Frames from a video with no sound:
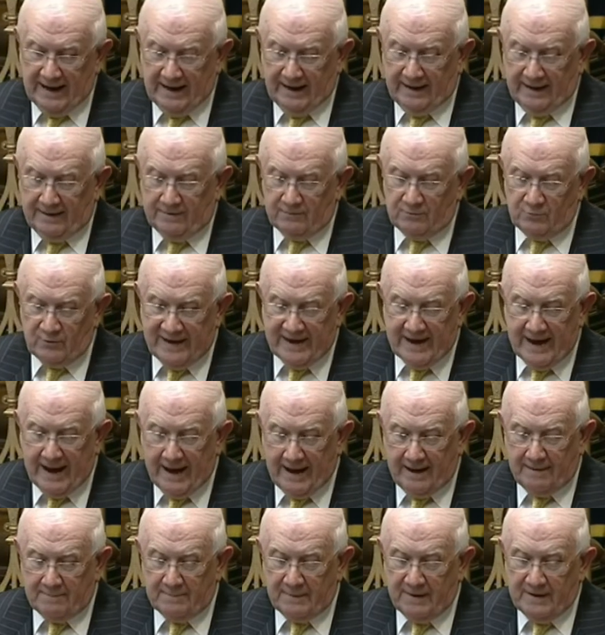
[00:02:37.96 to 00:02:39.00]

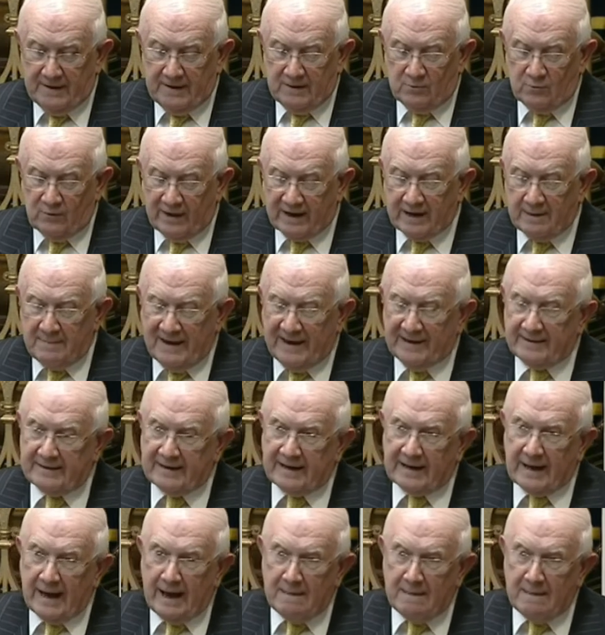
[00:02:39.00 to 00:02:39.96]
Rehab recommended